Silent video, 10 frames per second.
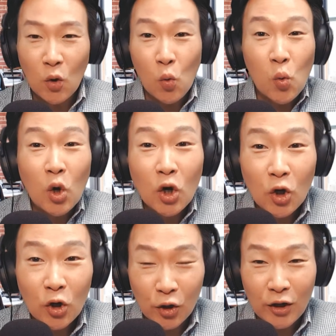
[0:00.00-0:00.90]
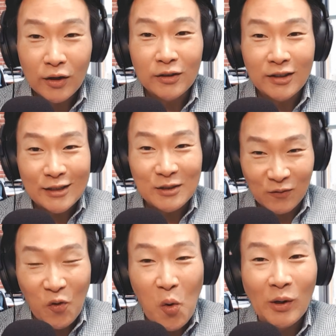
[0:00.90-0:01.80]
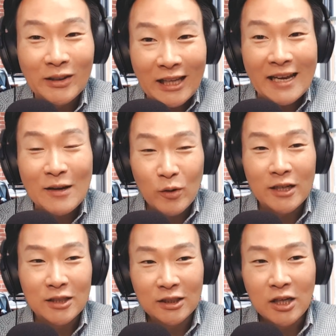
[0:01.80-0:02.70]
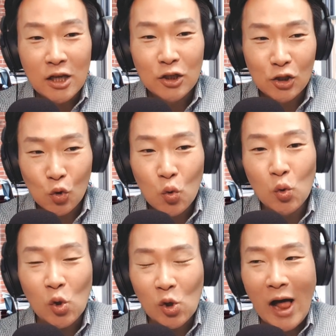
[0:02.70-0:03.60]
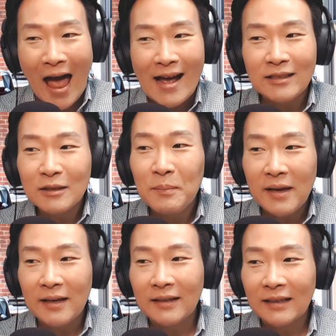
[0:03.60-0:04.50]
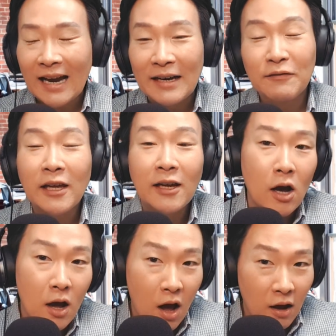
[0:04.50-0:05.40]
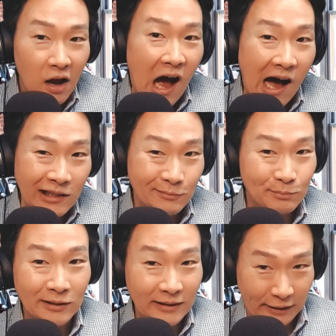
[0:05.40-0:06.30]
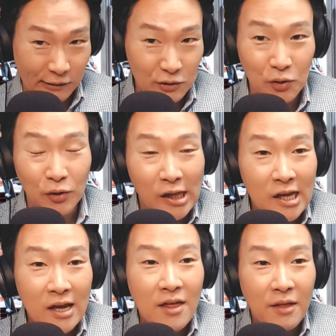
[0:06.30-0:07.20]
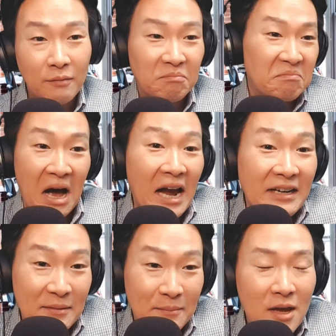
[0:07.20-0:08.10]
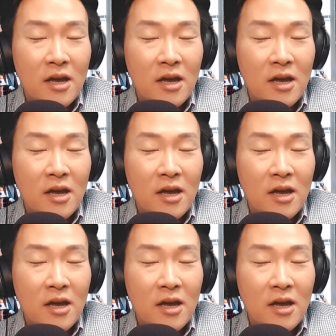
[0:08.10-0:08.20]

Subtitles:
word, this foreign language school, has been kind of like a hot political item.